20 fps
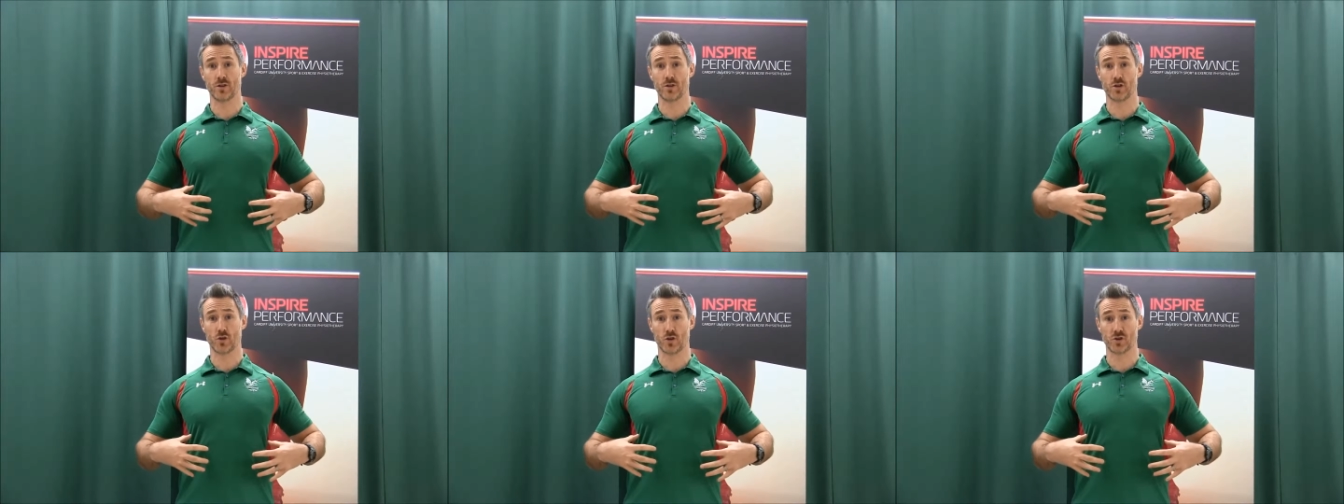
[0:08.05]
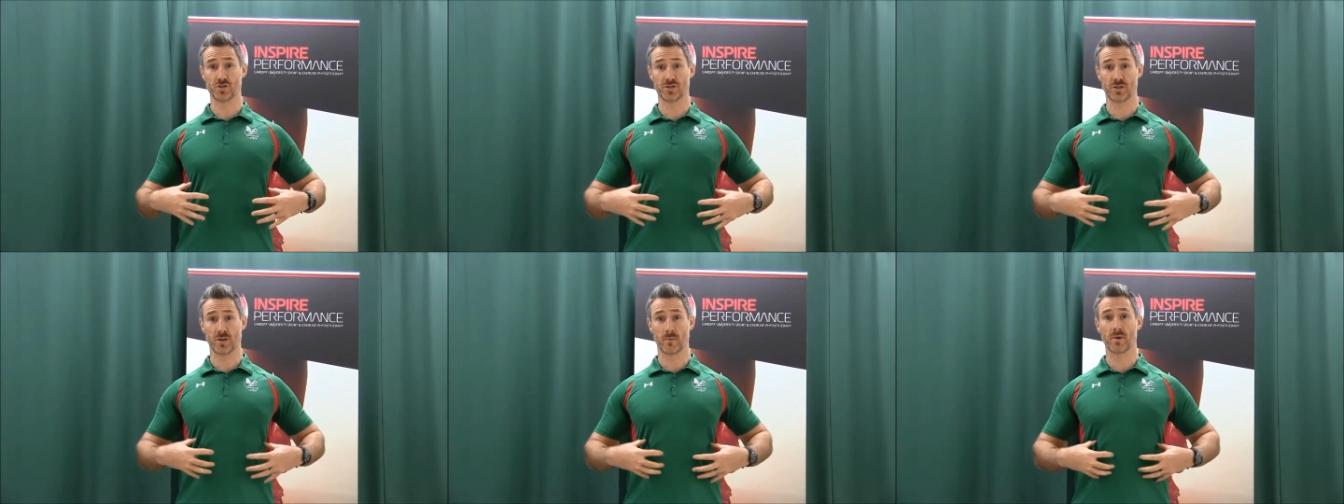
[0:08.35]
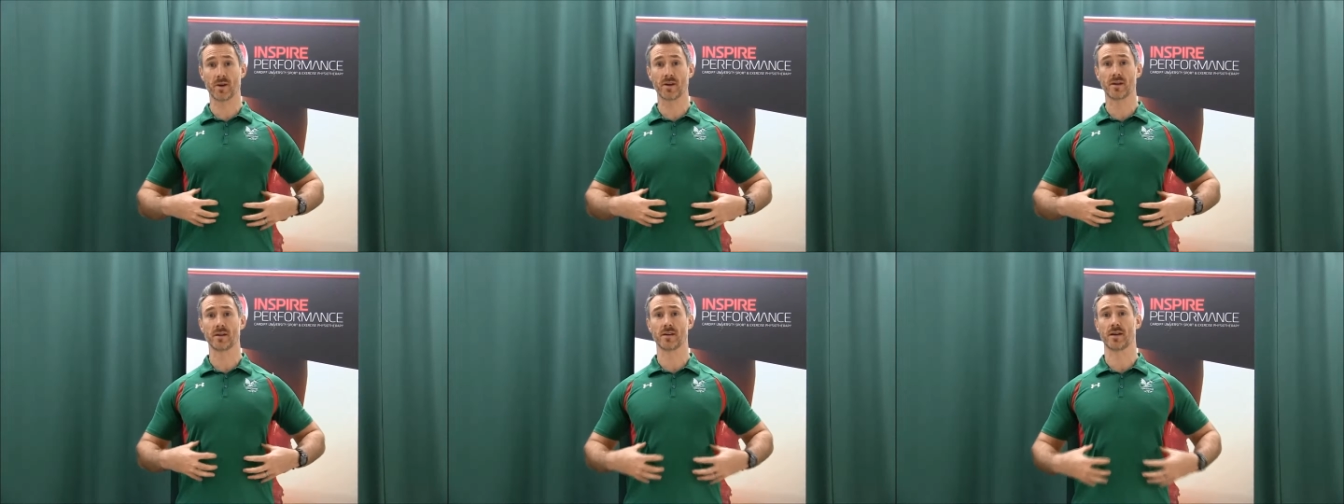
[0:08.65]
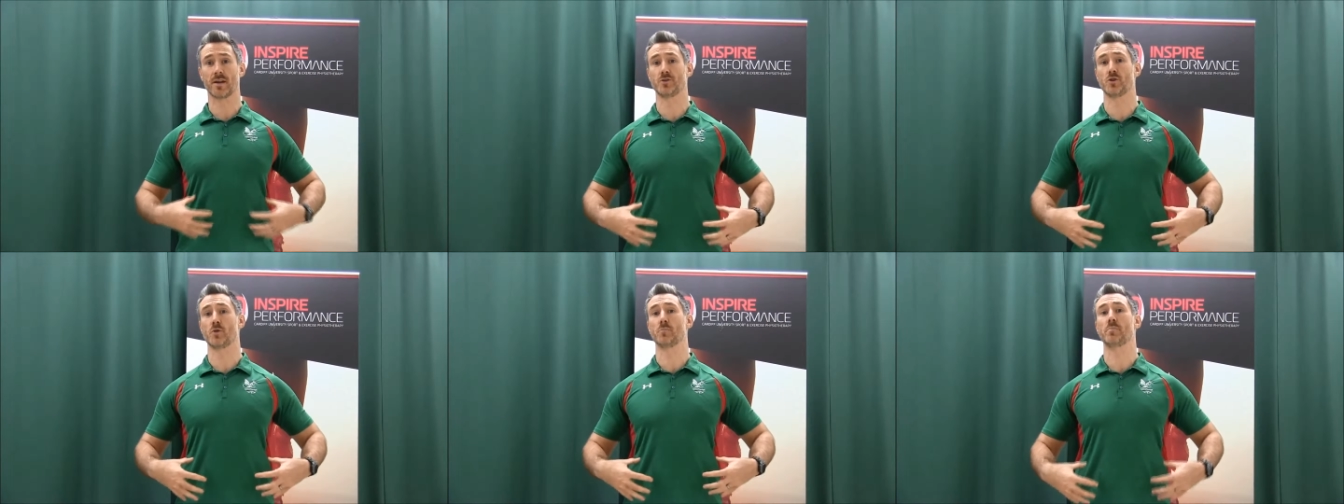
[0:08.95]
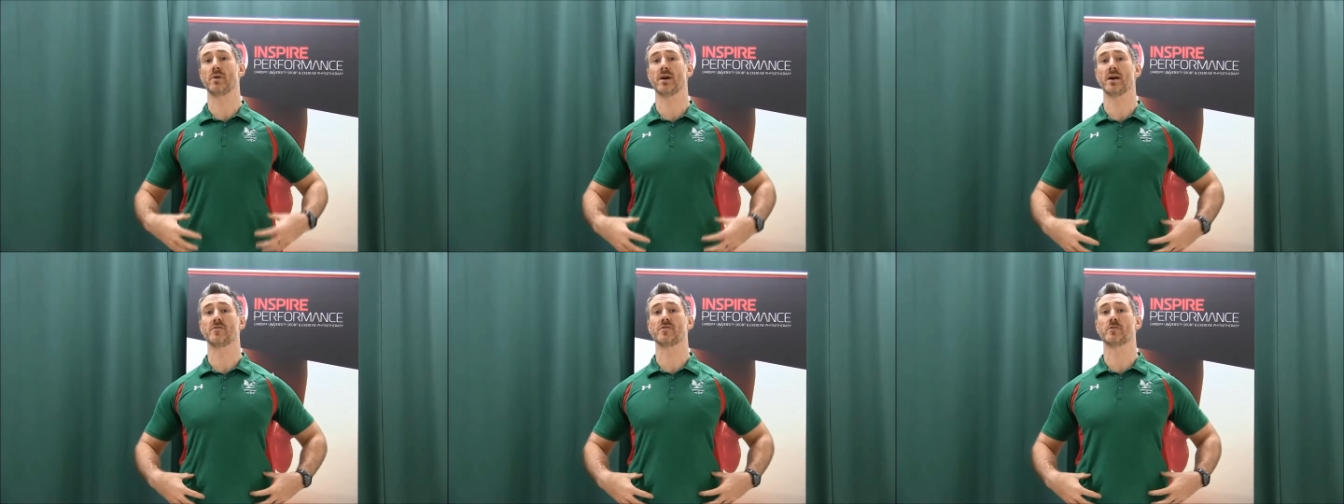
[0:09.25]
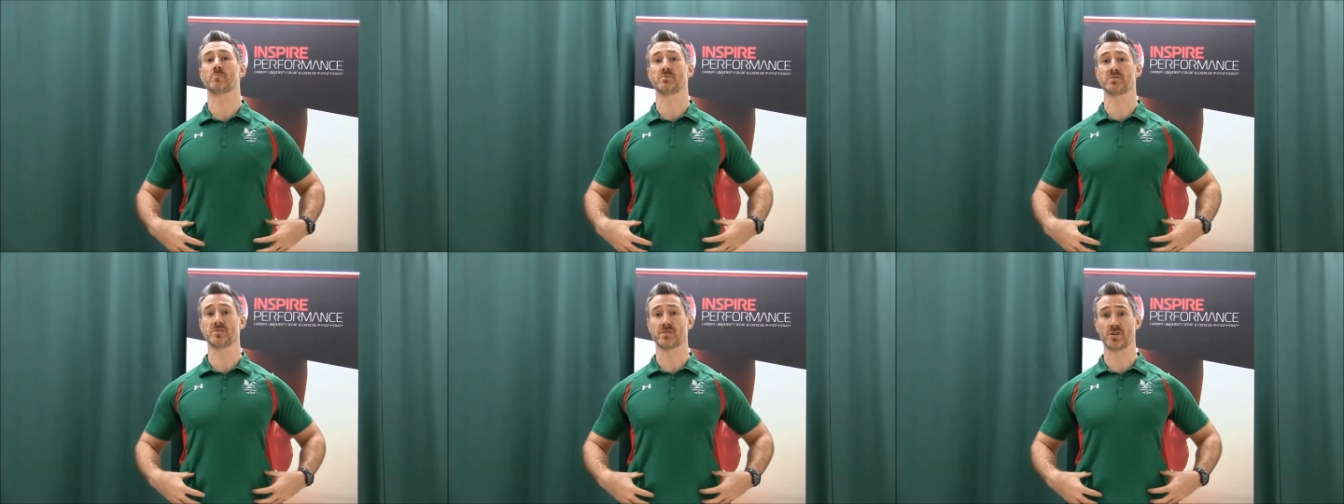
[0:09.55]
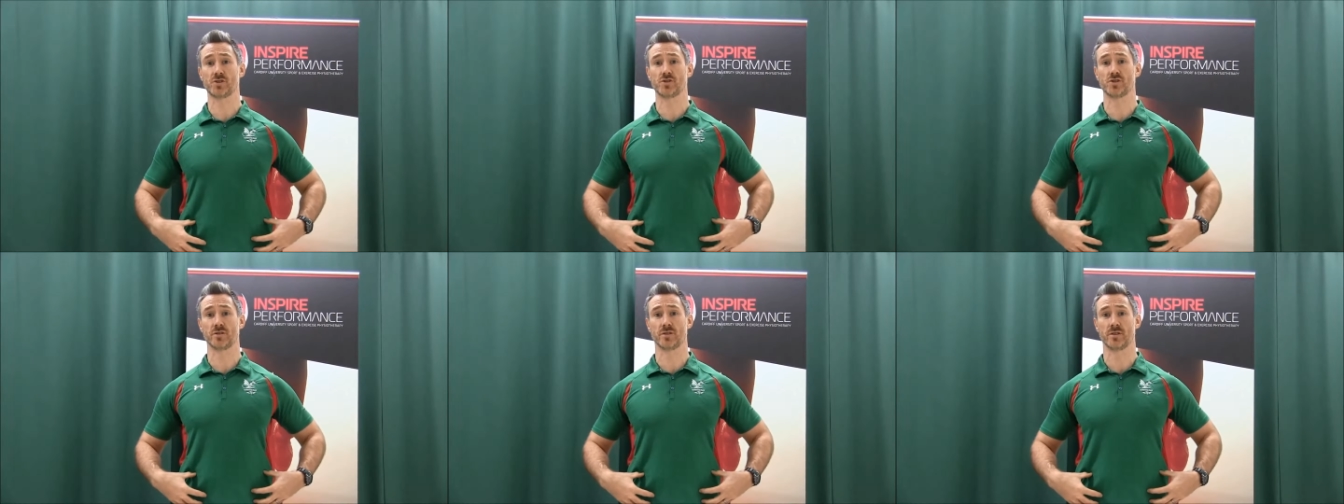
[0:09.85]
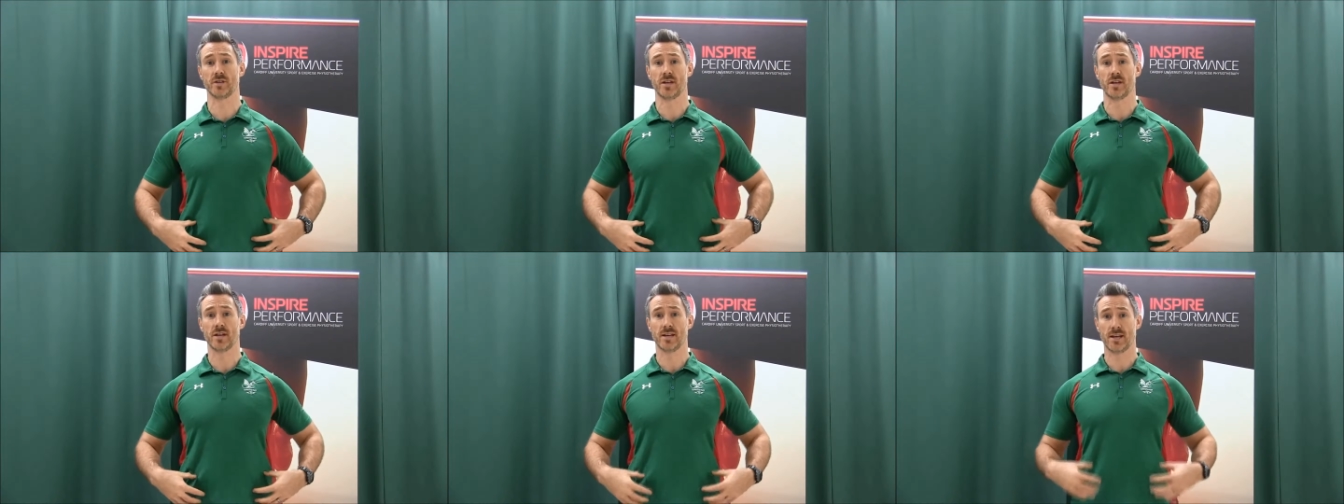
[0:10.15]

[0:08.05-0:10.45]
your stomach and your pelvic position